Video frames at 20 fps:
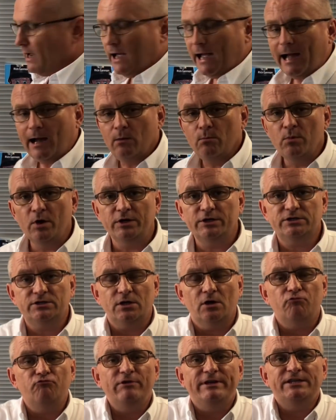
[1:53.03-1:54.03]
How much
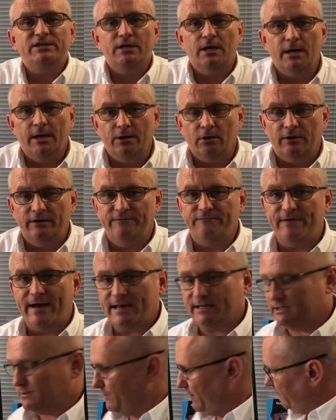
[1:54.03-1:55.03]
return on
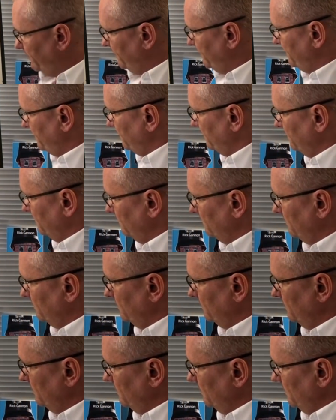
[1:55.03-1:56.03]
investment
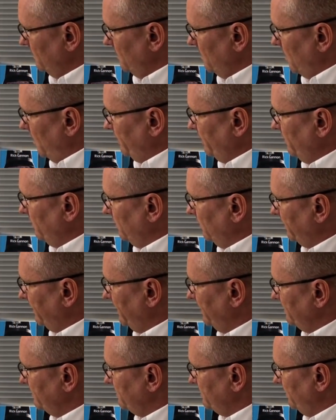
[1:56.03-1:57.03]
are you
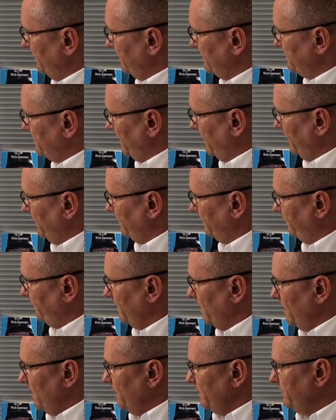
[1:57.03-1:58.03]
looking to achieve?
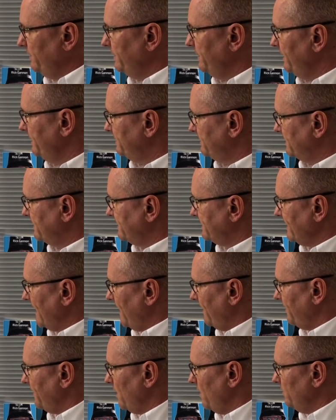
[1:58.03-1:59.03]
You need to set
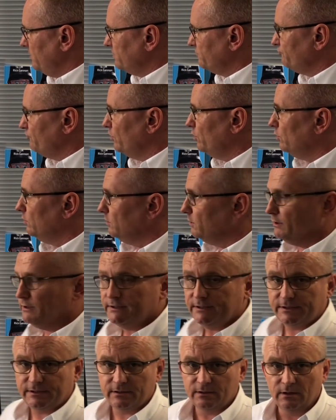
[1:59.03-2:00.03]
those
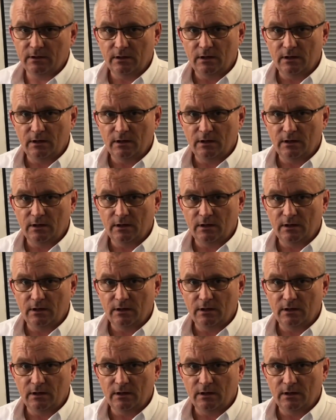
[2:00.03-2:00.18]
rules